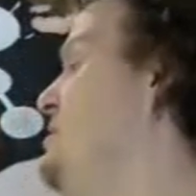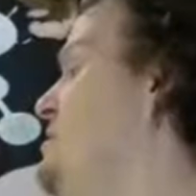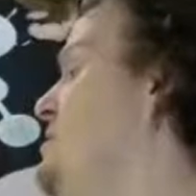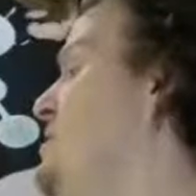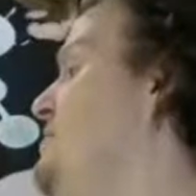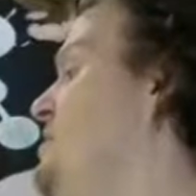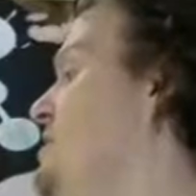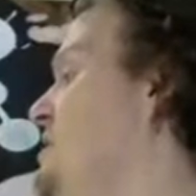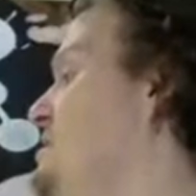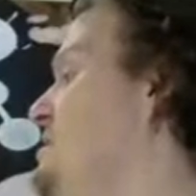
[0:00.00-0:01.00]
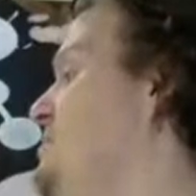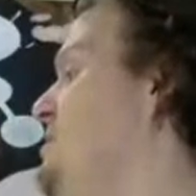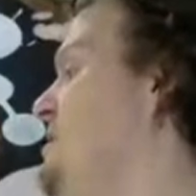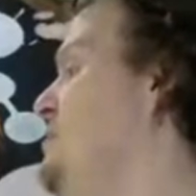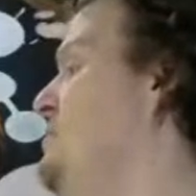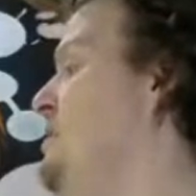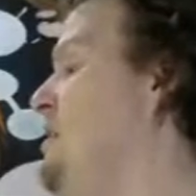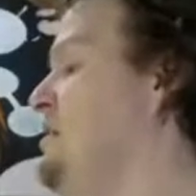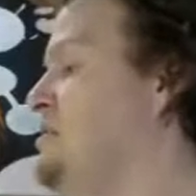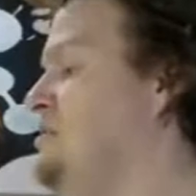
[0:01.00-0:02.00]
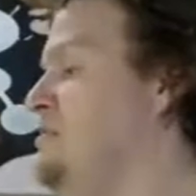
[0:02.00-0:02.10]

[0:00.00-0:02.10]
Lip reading: And if you can get something in the next,